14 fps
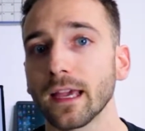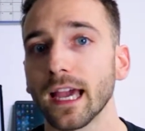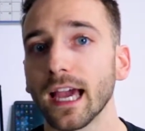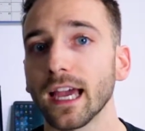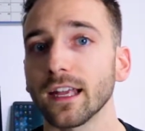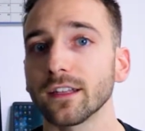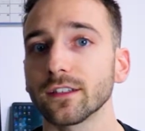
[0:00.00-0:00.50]

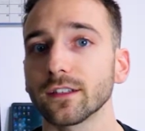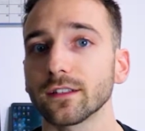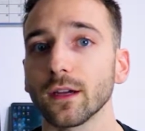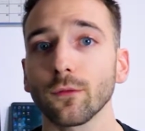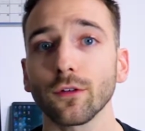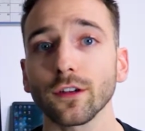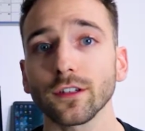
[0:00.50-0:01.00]
And
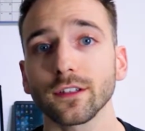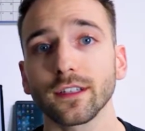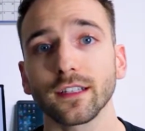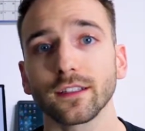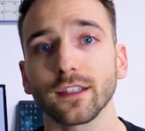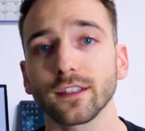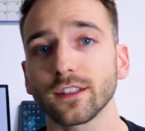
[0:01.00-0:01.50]

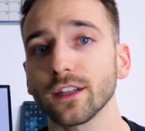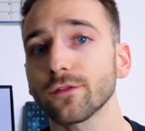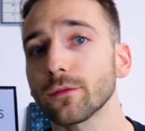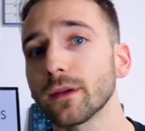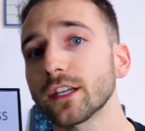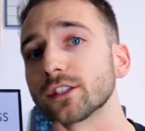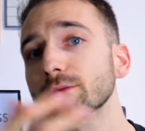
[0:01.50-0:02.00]
this
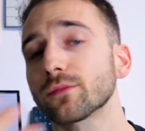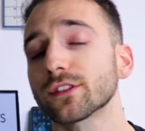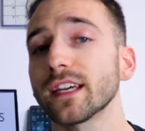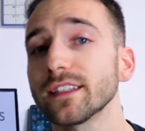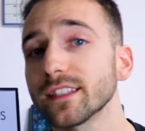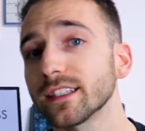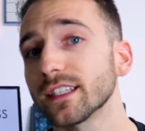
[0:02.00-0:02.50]
information
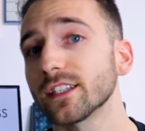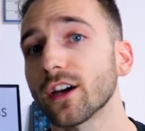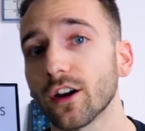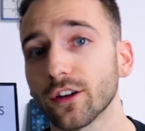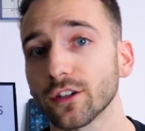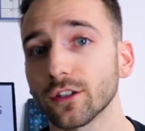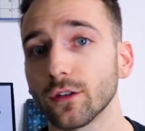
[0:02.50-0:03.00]
presented in the
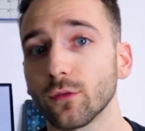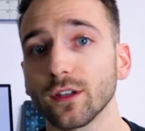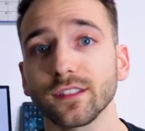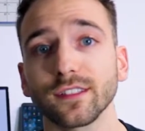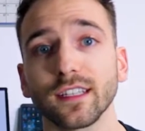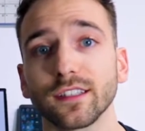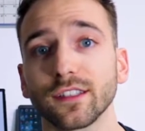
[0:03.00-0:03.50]
article
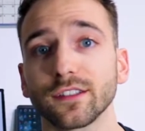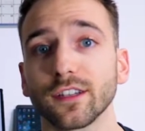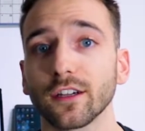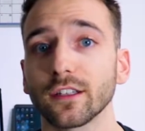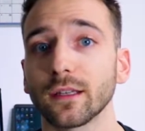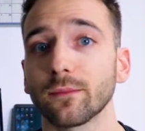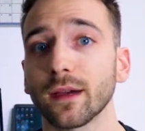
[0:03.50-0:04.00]
wasn't
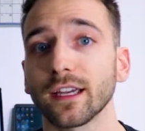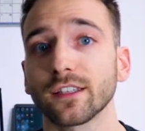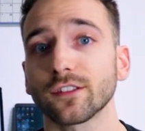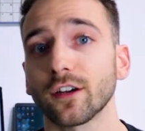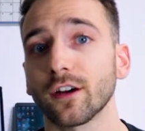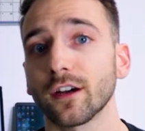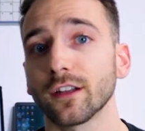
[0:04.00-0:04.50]
necessarily based
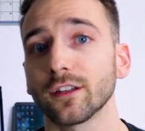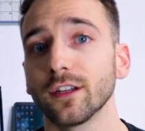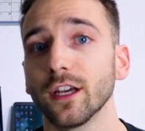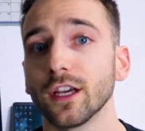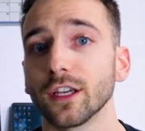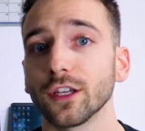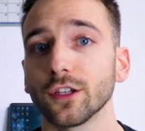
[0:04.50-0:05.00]
on,
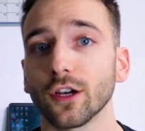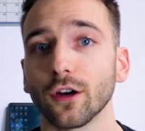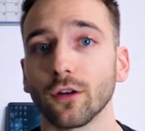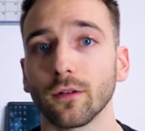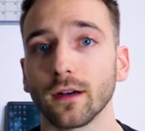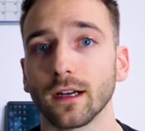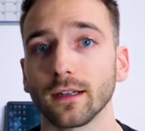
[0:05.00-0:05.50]

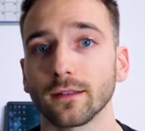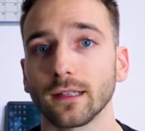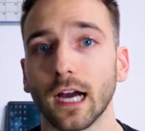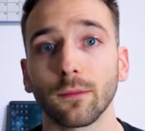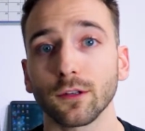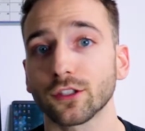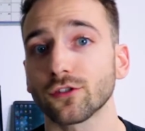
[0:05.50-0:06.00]

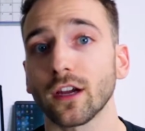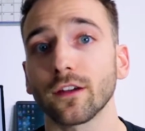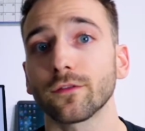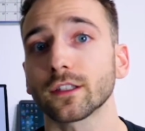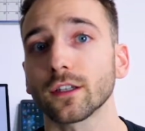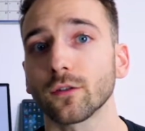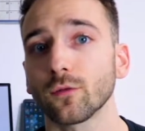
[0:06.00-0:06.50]
how much
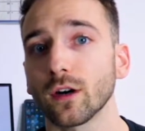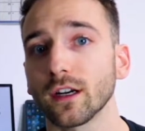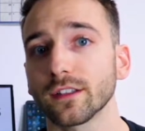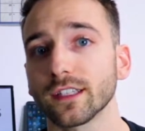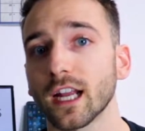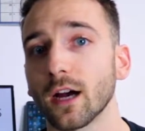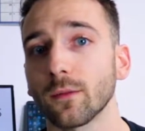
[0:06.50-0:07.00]
traffic there
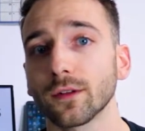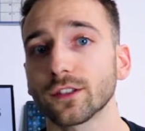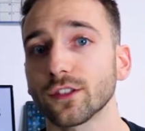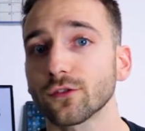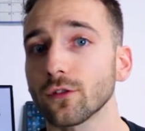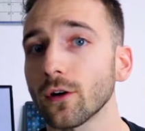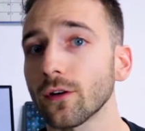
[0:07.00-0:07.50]
was and how much
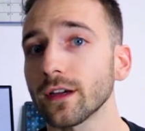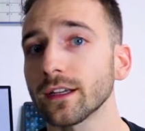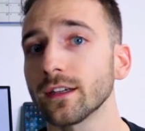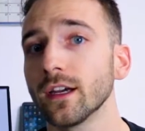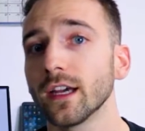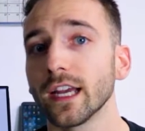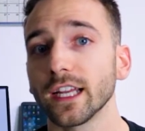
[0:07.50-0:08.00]
it's
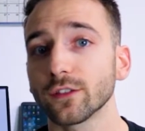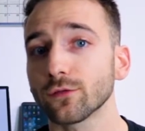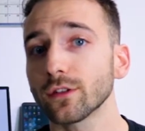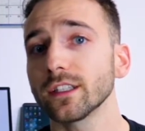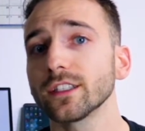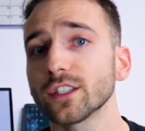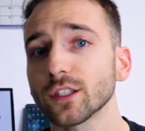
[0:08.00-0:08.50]
growing. It's
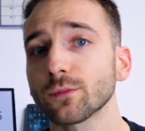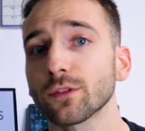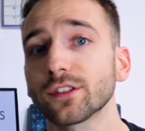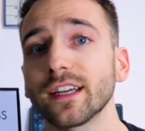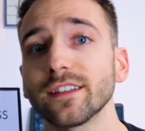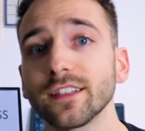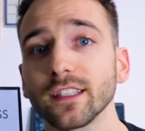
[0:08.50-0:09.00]
really just
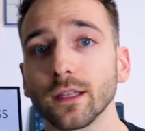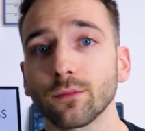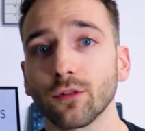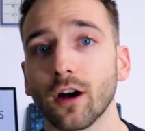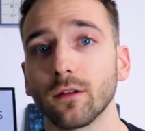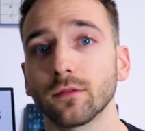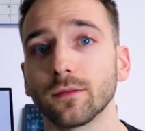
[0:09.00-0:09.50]
presenting the
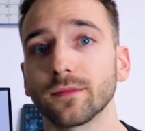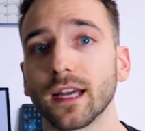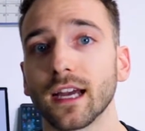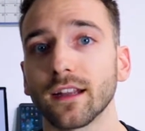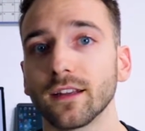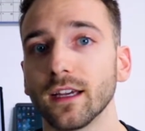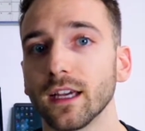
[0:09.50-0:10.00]
problem
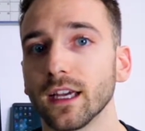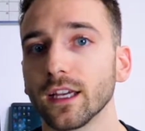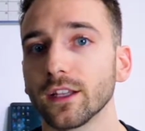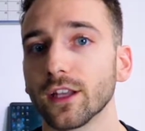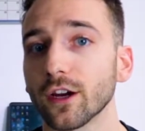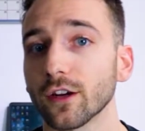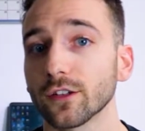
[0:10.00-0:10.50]
that
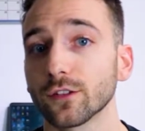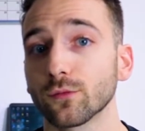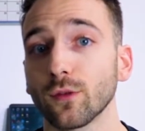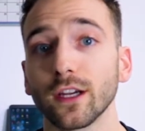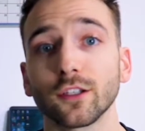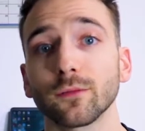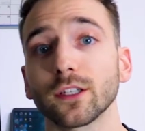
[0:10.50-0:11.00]
there is
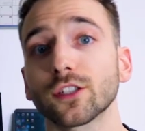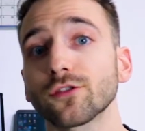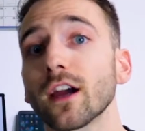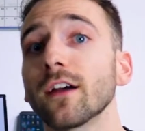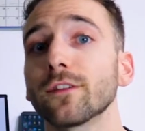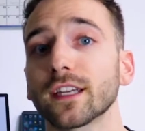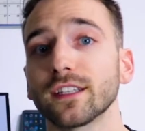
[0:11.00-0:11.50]
way too much
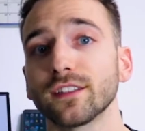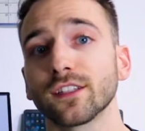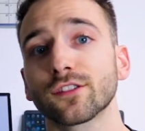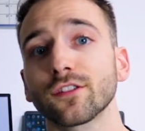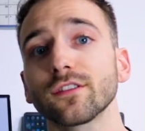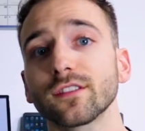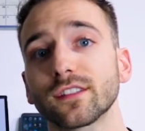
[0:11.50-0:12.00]
traffic in these
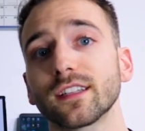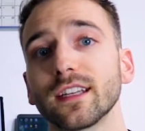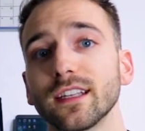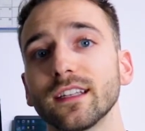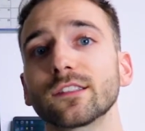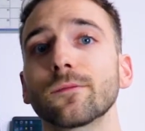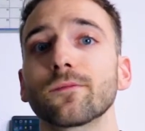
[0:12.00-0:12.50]
certain
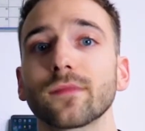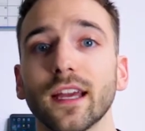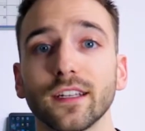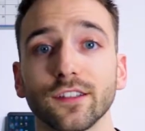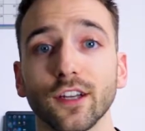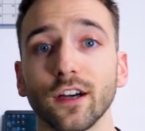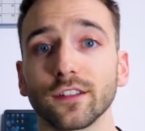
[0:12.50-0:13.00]
cities and
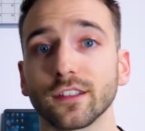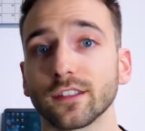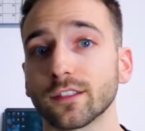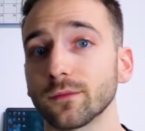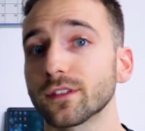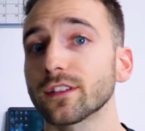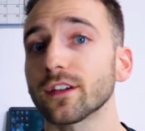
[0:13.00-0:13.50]
it's causing
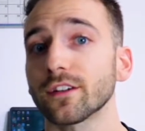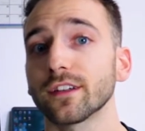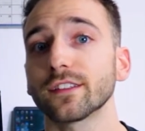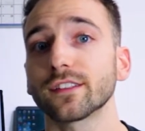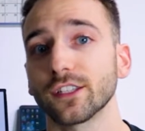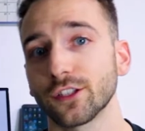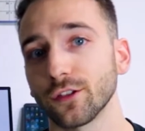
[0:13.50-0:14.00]
some
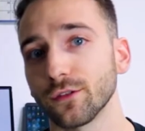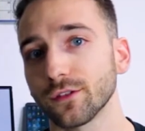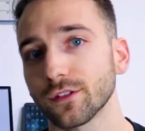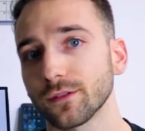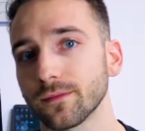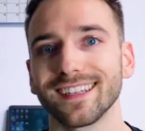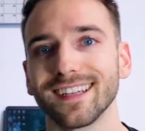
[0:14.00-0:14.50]
serious
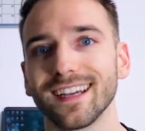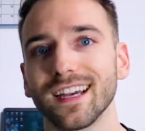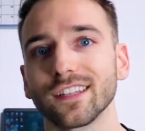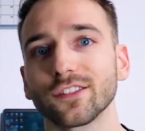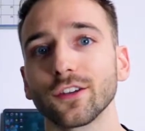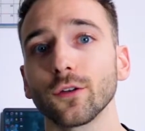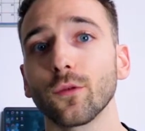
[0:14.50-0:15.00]
issues.
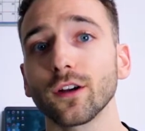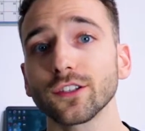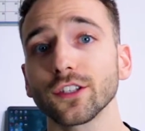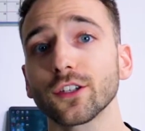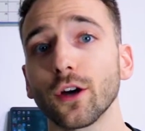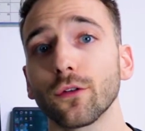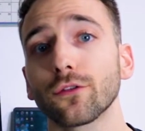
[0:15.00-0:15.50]
So you'll want to
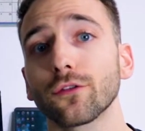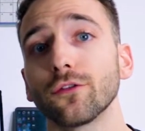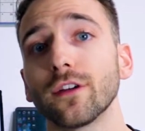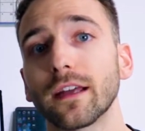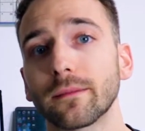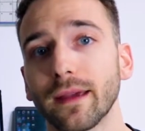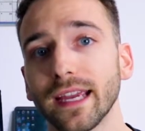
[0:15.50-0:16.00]
go through
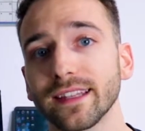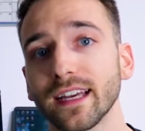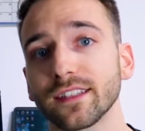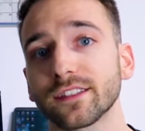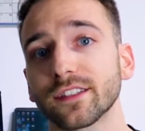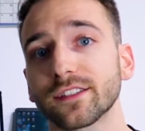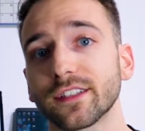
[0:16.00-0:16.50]
and make
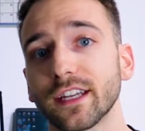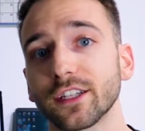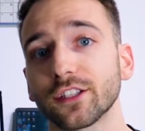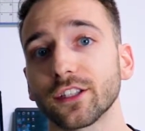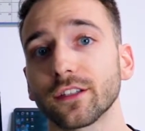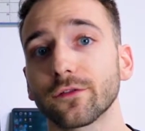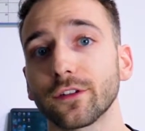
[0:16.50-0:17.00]
that
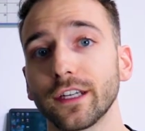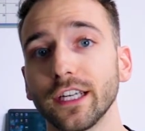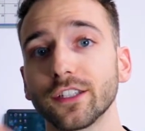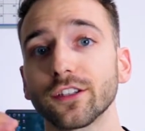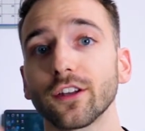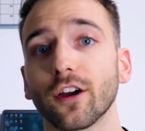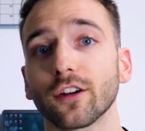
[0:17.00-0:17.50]
distinction for
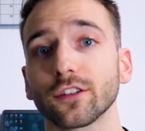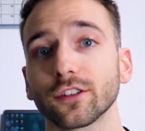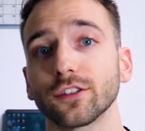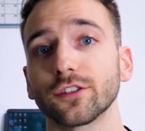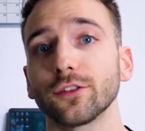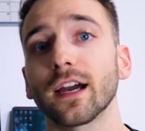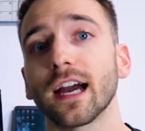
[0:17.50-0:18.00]
each of the
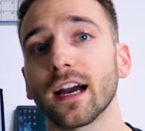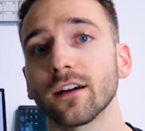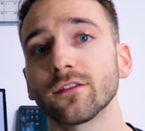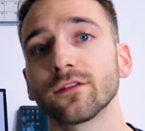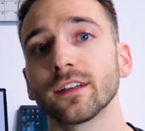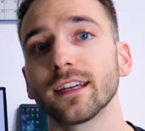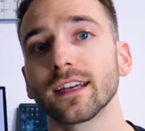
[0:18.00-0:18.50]
articles you
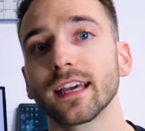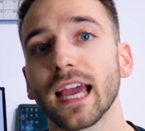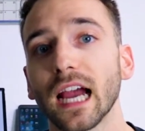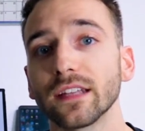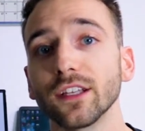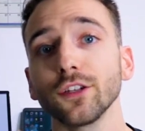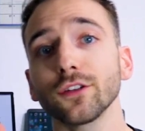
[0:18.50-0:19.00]
have,
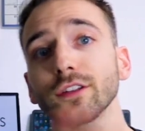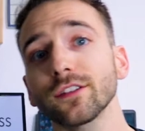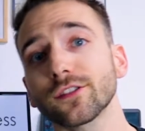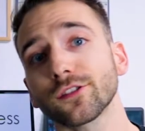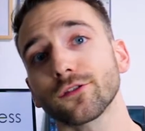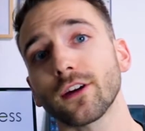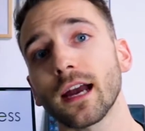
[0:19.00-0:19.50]
and then you can
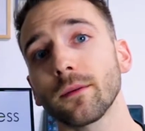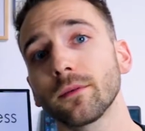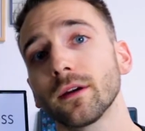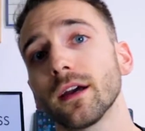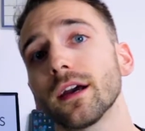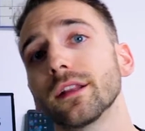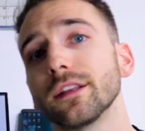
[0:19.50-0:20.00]

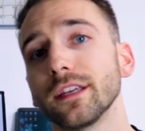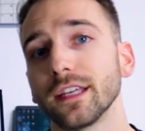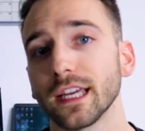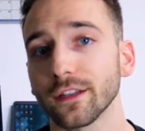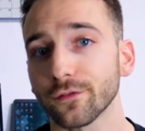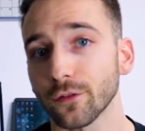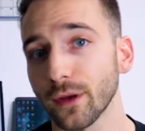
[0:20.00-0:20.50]
scrap the
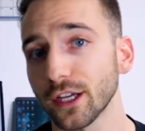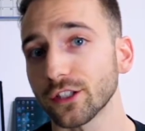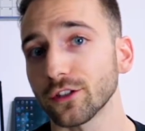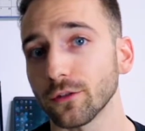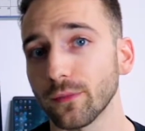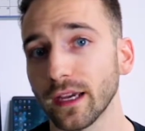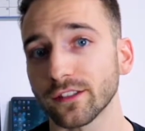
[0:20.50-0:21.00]

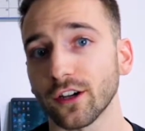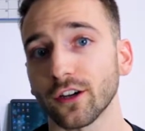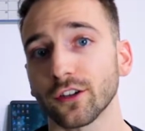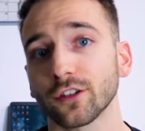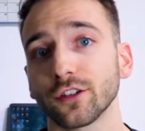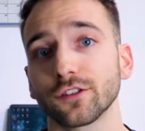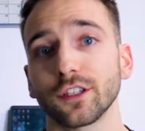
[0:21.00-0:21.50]
informational-based
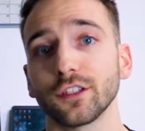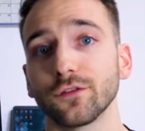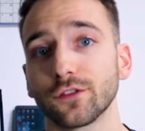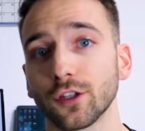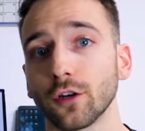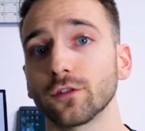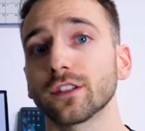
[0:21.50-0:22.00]
articles that you've
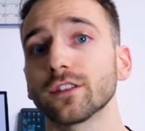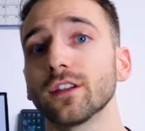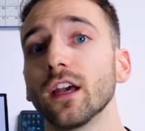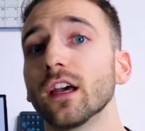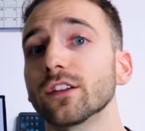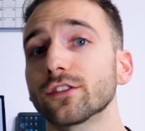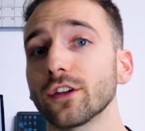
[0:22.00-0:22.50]
chosen,
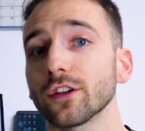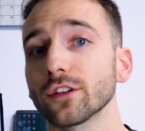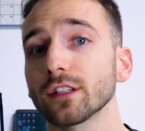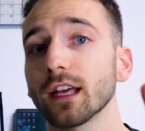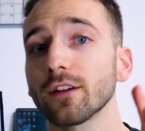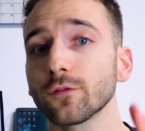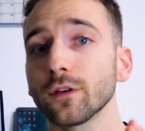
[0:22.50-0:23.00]
so you're
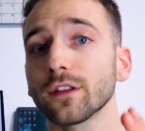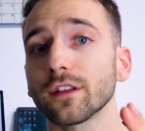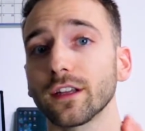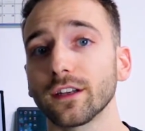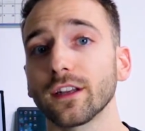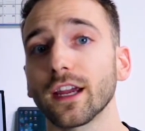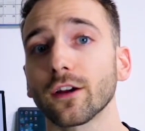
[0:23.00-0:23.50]
left with a
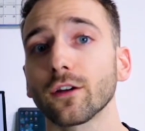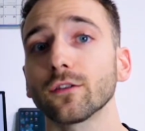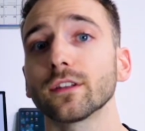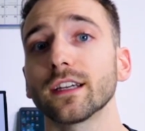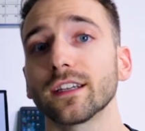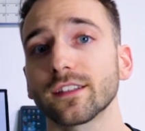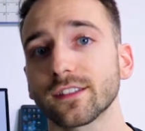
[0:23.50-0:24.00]
narrow
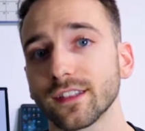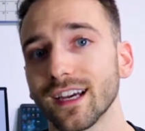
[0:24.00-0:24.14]
list